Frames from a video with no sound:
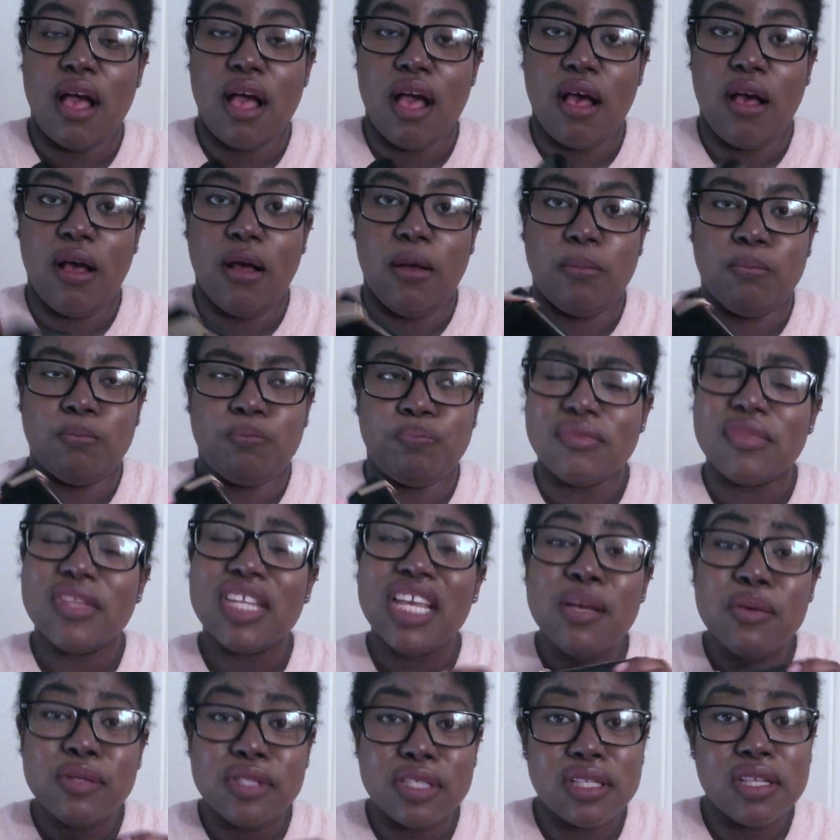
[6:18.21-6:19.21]
a
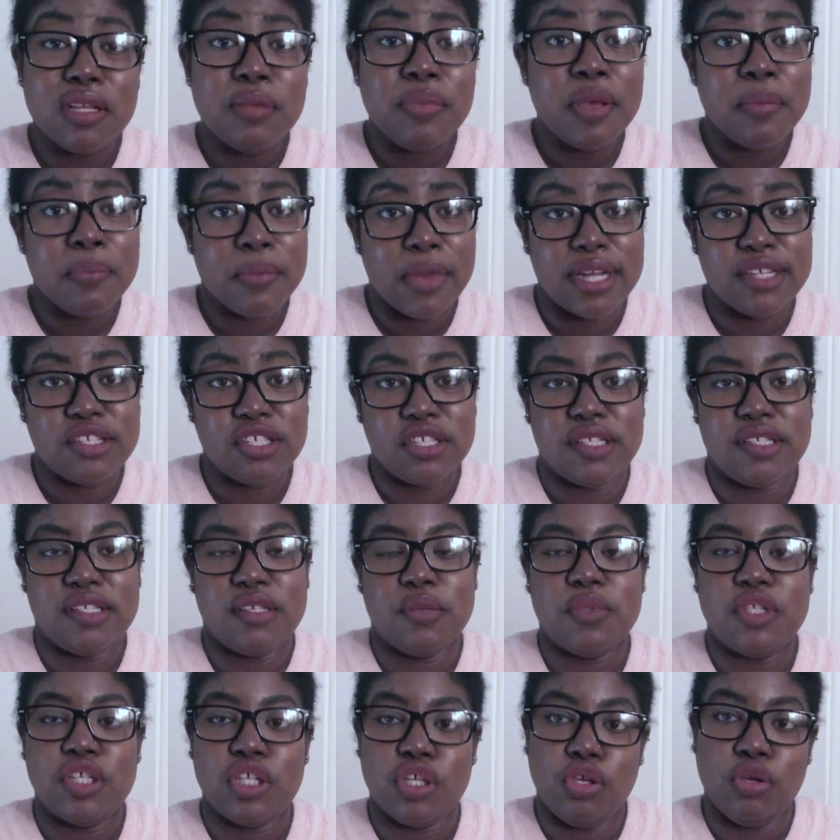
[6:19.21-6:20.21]
little bit much because it
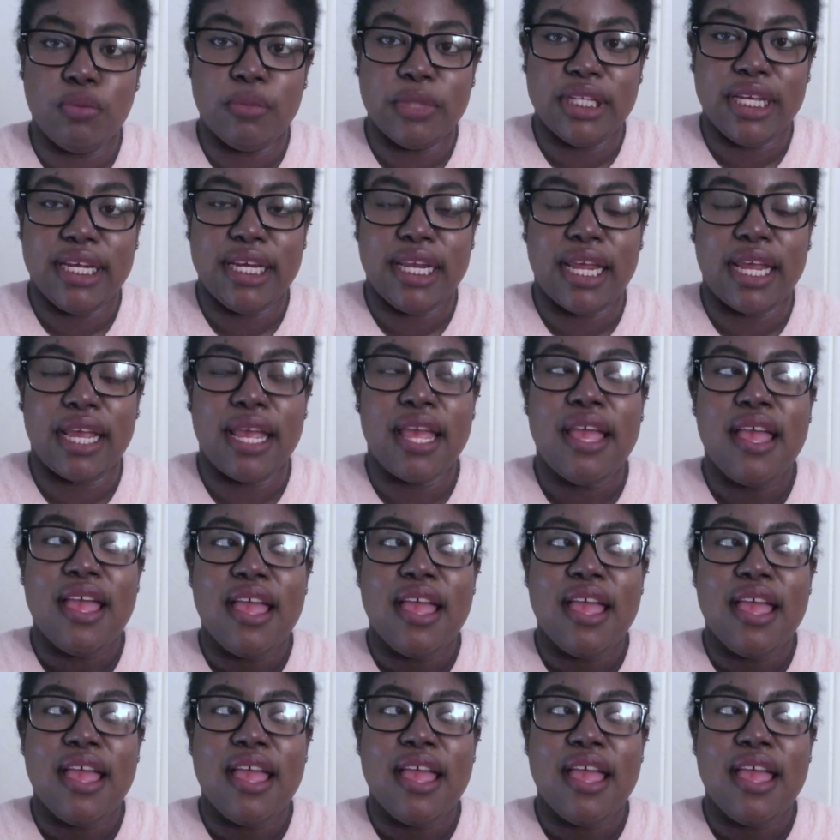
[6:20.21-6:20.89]
was accumulating,